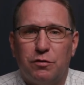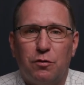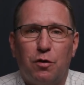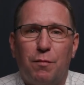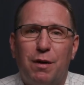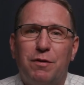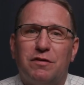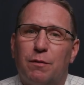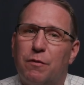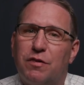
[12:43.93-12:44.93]
So there may be
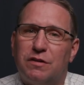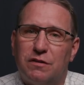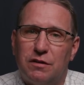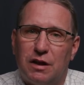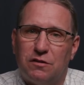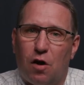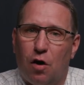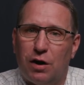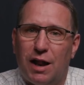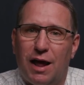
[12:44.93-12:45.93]
some of that that's
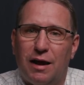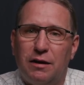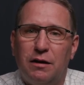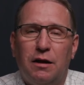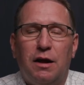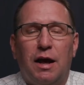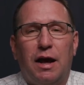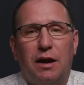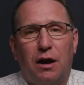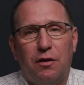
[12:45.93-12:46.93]
online
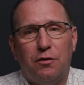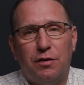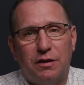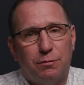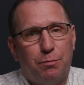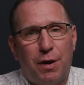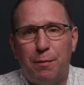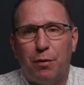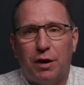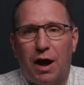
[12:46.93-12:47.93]
and other that's
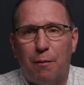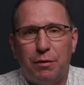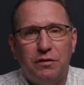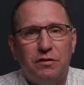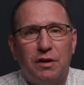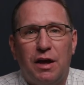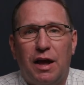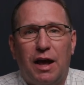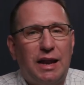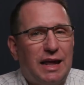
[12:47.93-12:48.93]
paper copies,
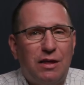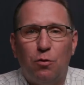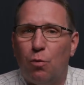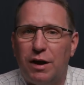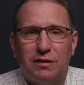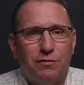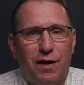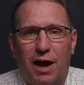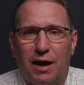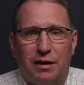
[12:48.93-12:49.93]
and either way is
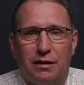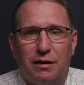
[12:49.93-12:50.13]
fine.